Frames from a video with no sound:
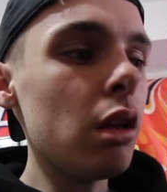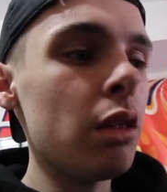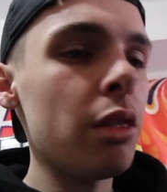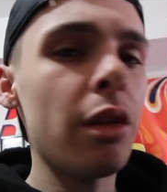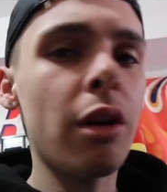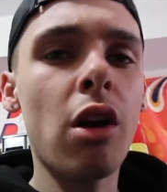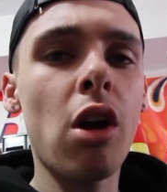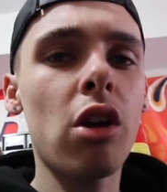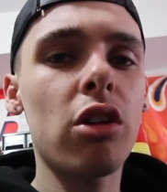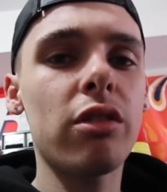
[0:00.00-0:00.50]

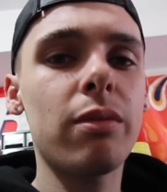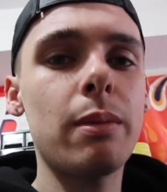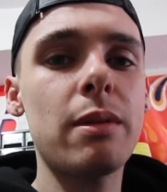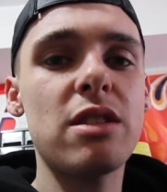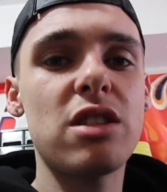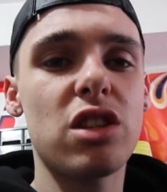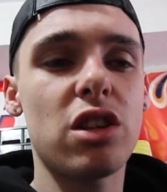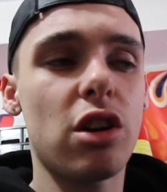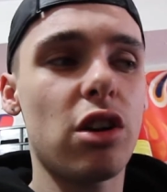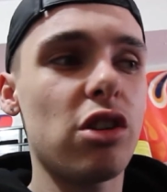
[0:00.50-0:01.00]
the car has been
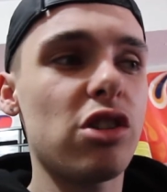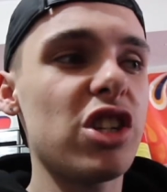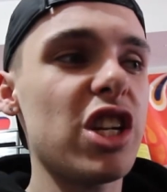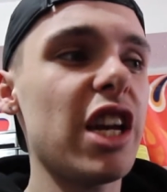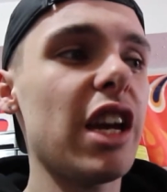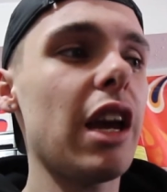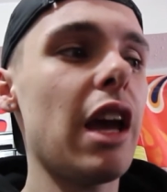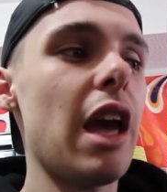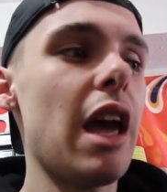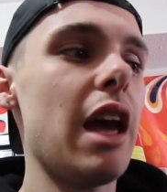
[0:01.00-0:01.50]

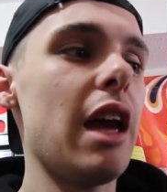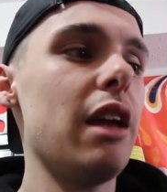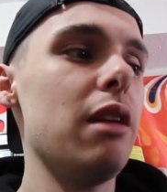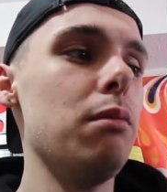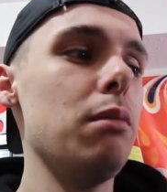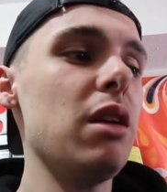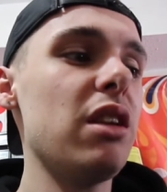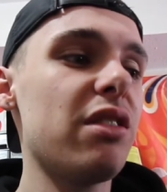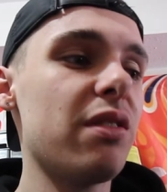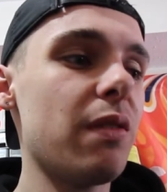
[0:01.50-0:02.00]
surging
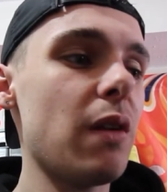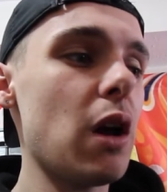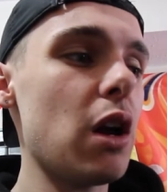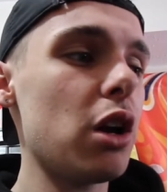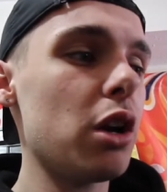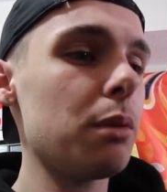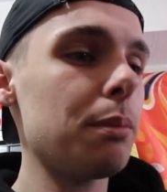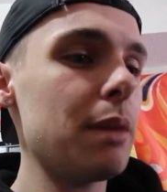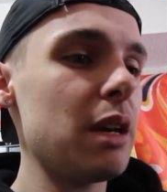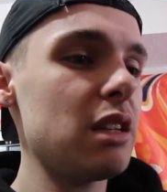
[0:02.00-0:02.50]
and
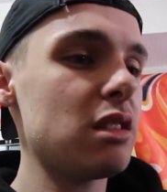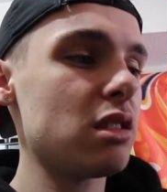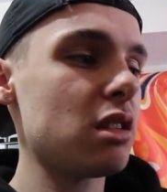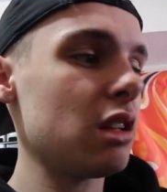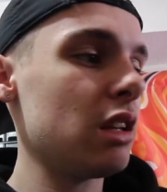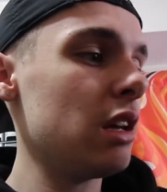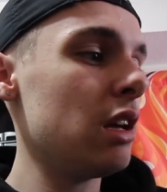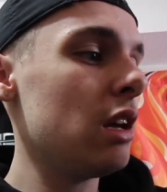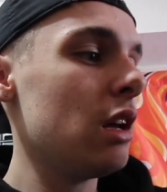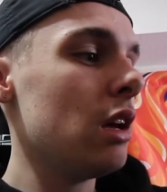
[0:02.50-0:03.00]
misfiring
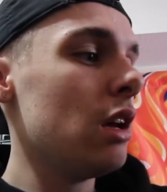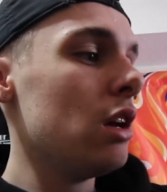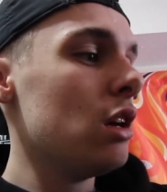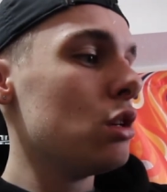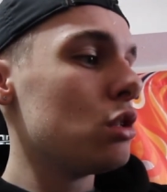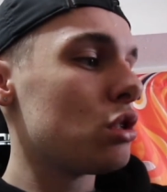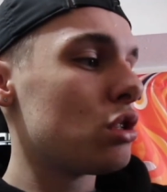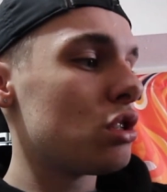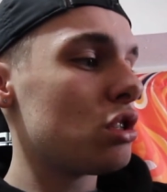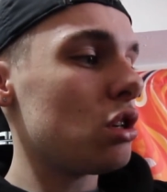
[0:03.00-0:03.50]
basically.
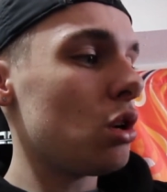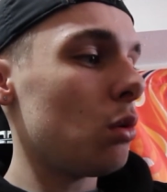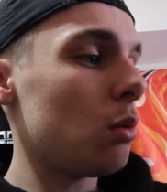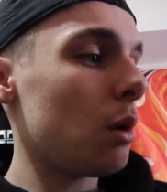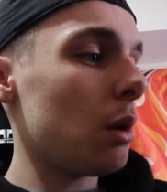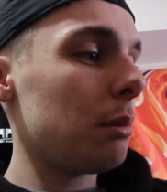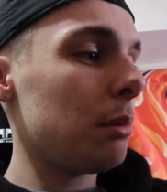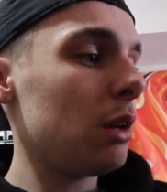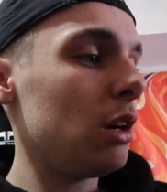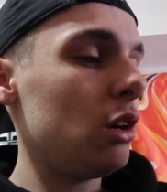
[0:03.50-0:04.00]
So
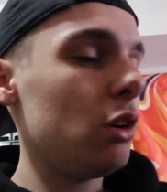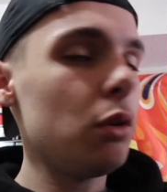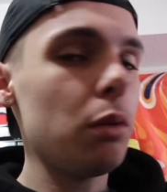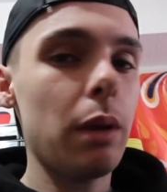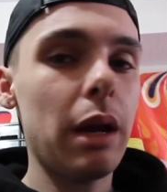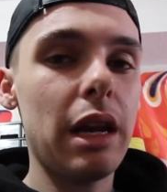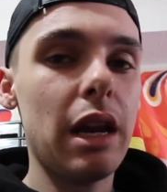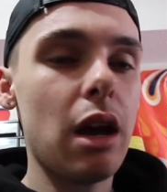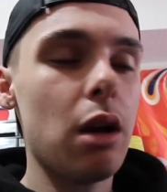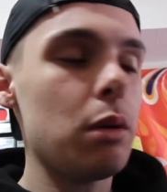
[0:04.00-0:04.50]
what I'm going to do
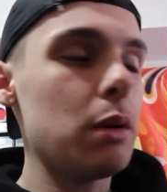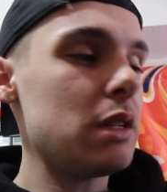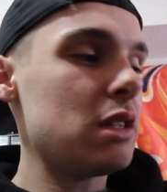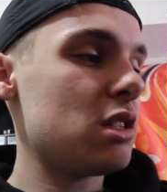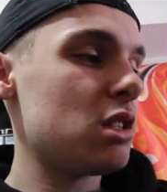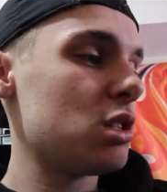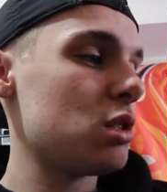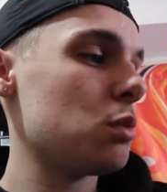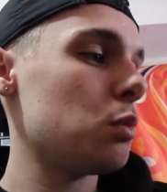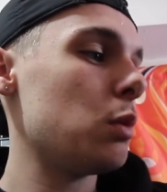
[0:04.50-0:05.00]
right now is
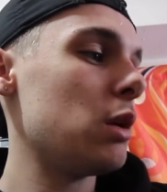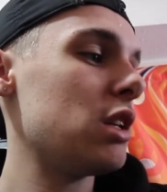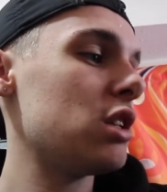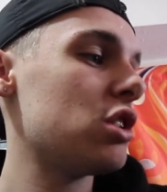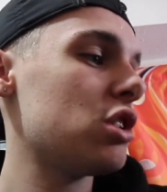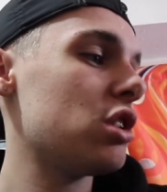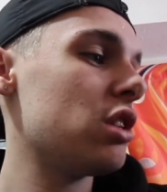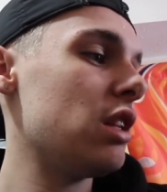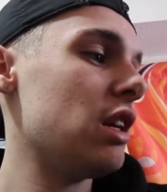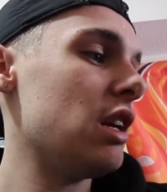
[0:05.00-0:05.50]

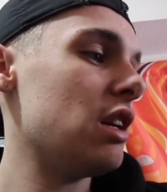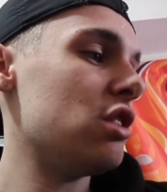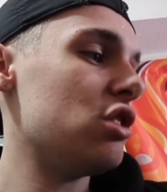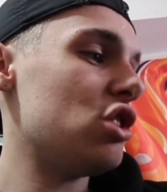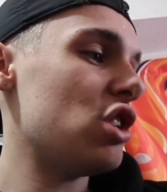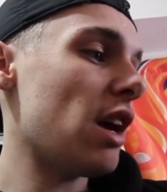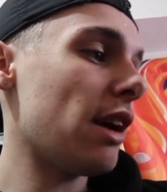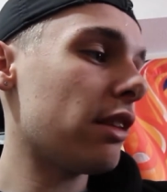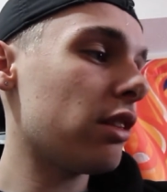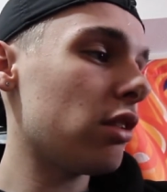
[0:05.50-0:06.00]
switch the
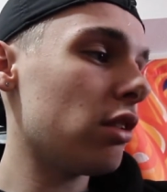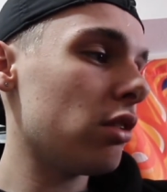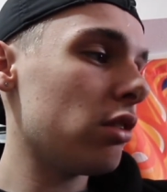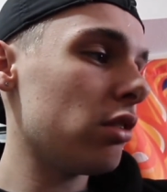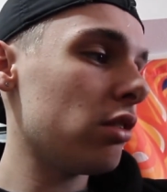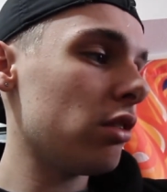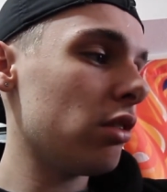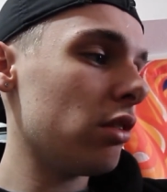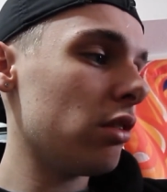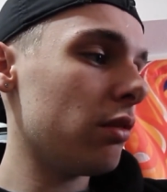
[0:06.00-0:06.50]

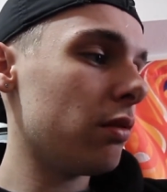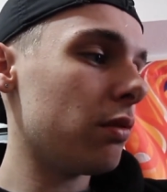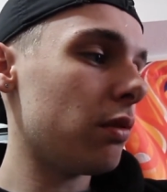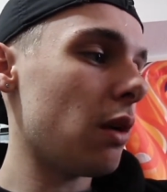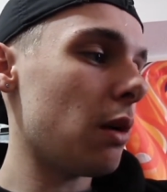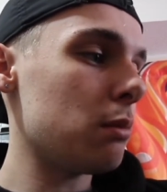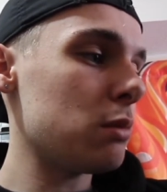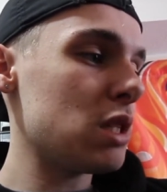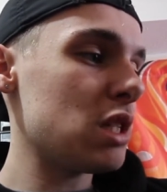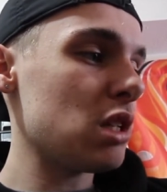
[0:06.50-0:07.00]
injector
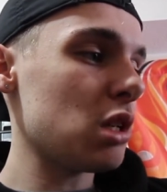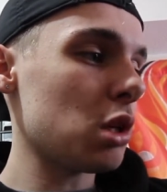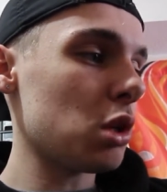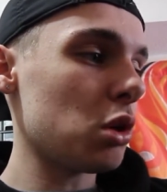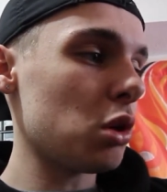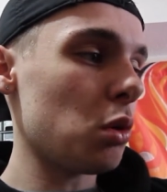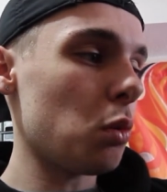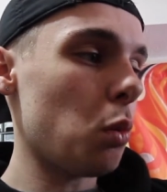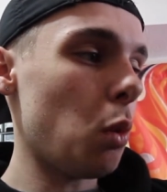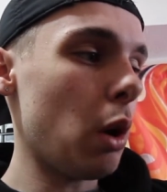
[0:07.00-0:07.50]
from
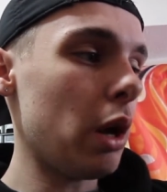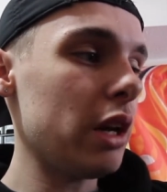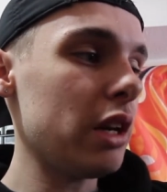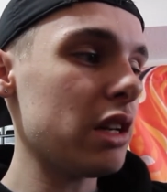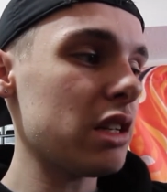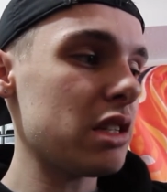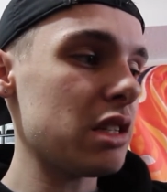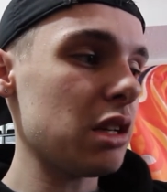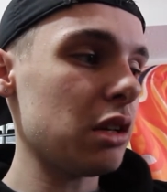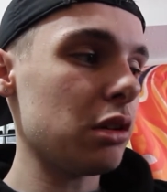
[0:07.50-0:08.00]
cylinder one
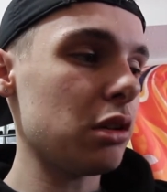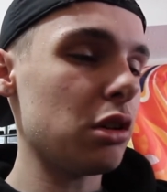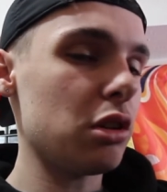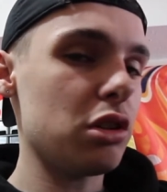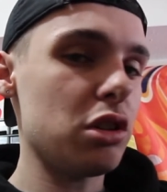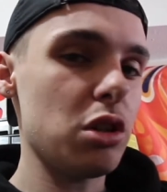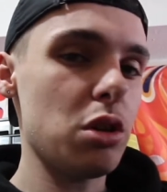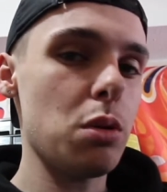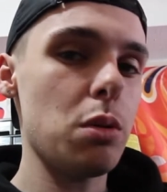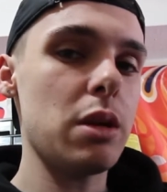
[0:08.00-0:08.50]
to cylinder
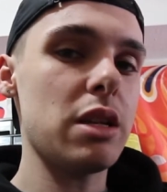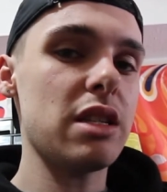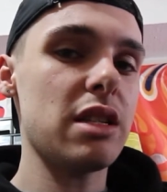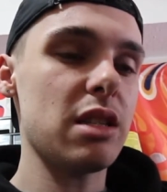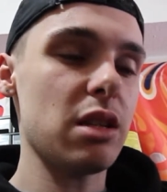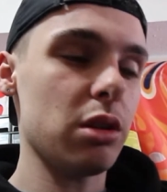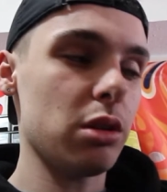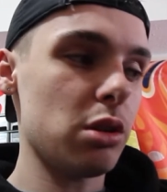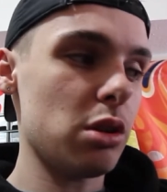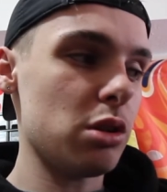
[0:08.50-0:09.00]
two and
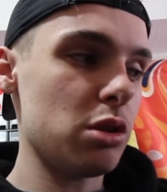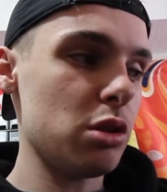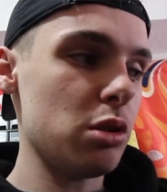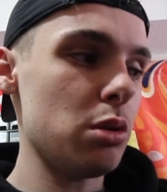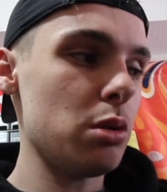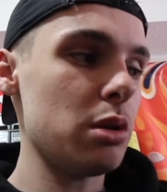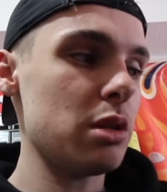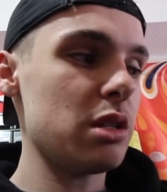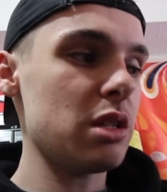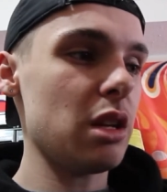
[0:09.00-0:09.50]
cylinder
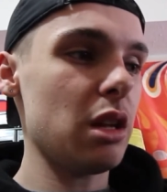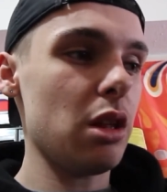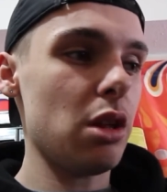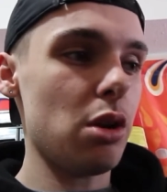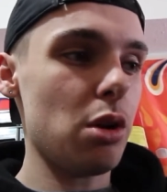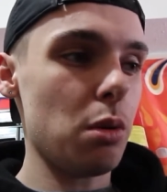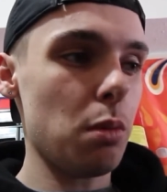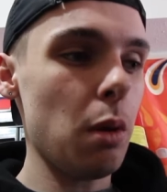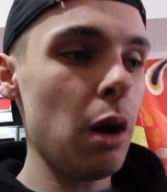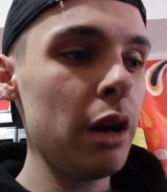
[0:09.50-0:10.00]
two to
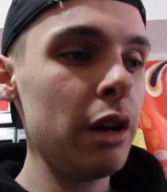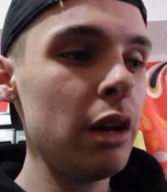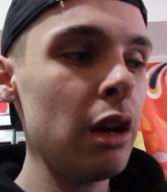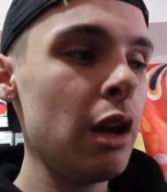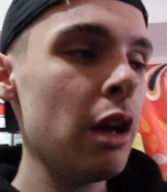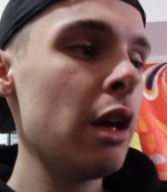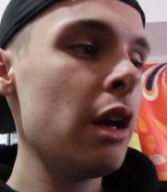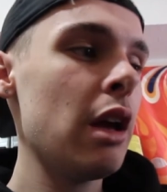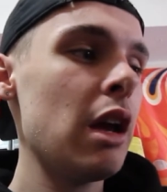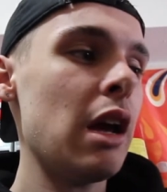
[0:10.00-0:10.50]
cylinder one,
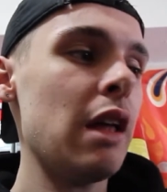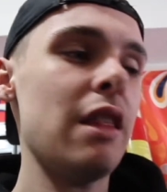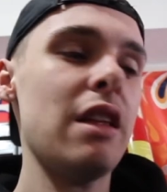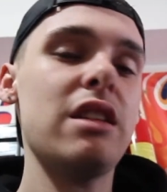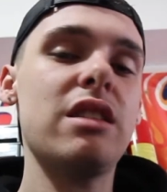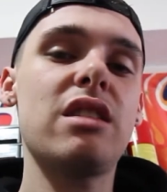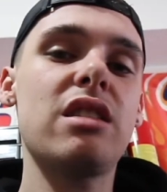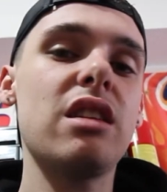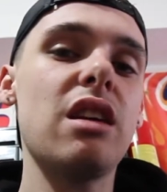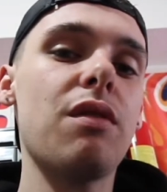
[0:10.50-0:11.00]
and
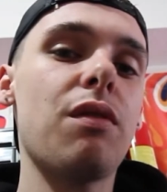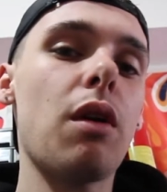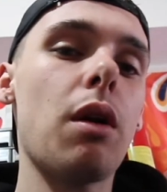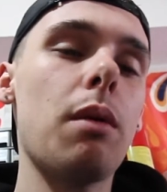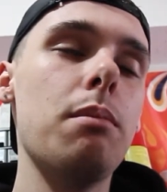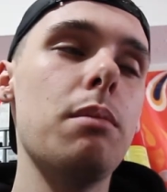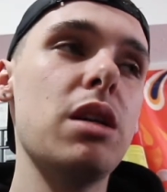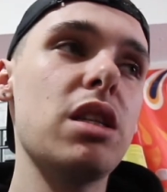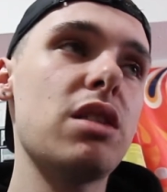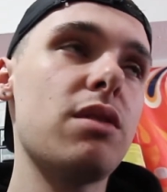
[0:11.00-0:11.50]
then see if
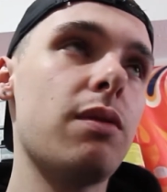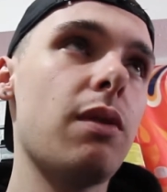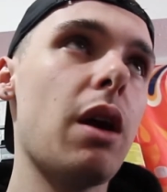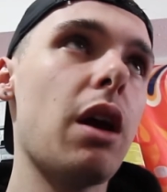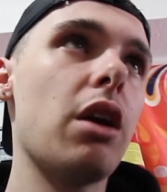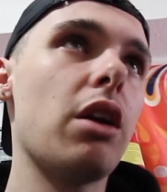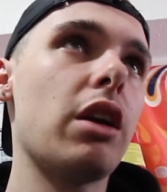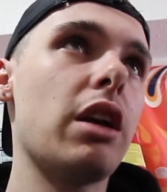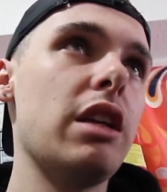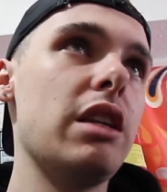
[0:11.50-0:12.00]
our
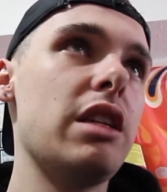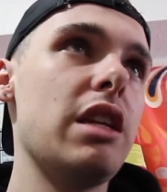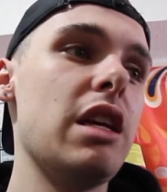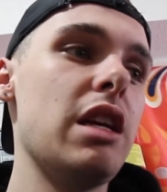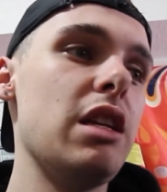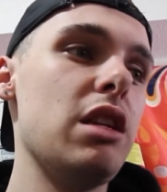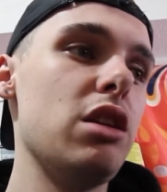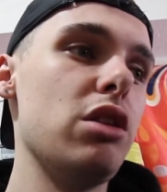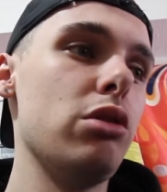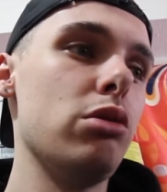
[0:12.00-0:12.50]
misfire
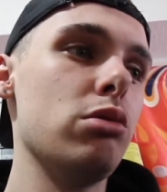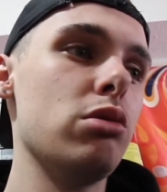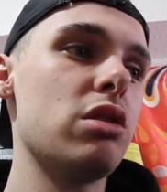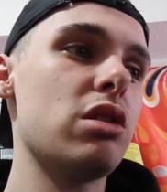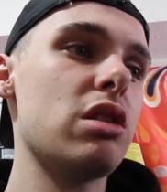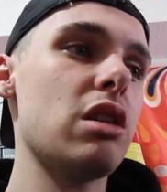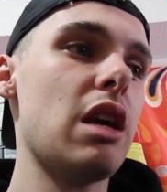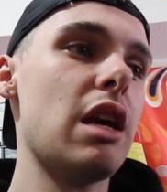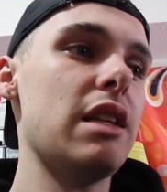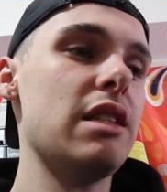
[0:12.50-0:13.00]

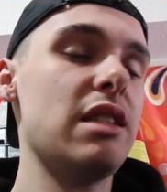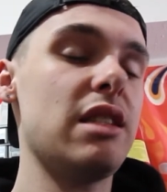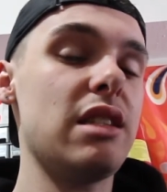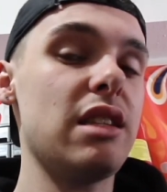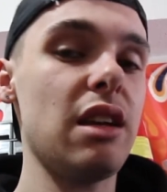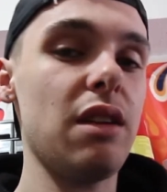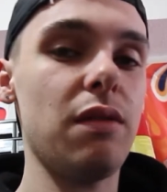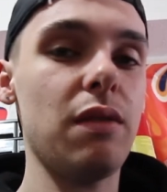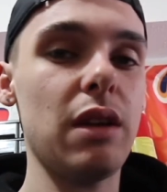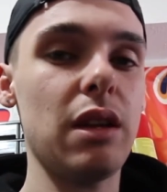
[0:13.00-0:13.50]
continues and
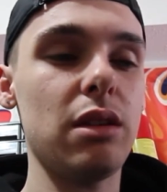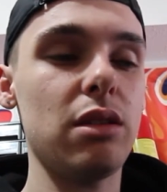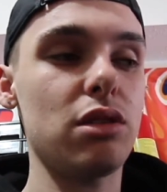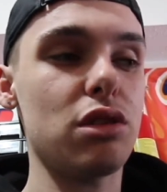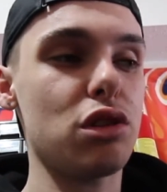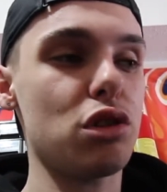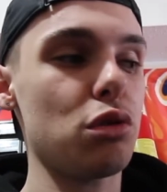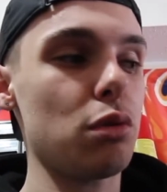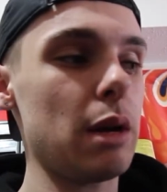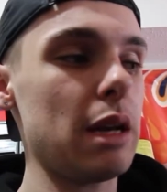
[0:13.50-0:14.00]
see if it
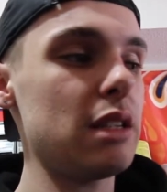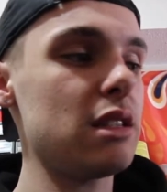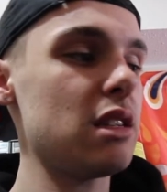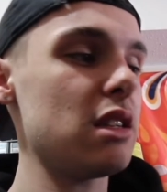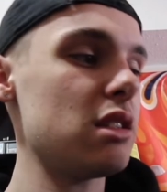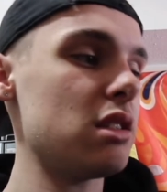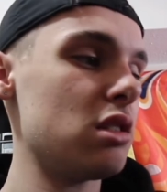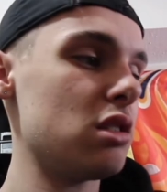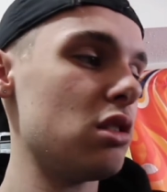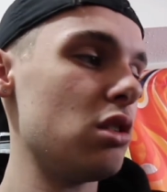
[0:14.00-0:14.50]

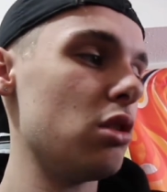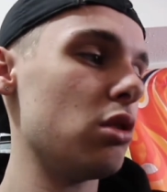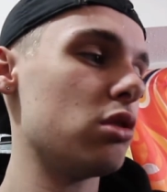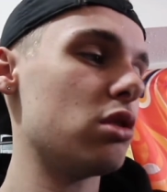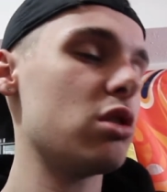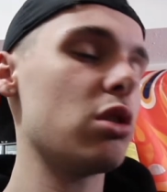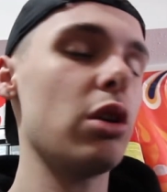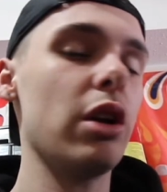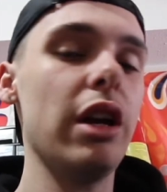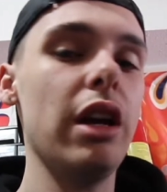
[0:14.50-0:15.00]
traces, or
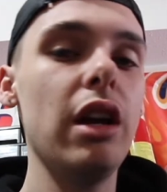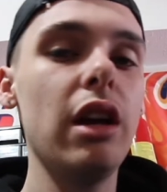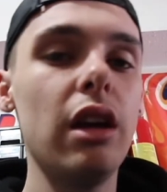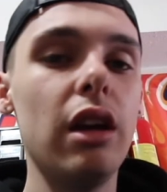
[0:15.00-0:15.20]
sorry,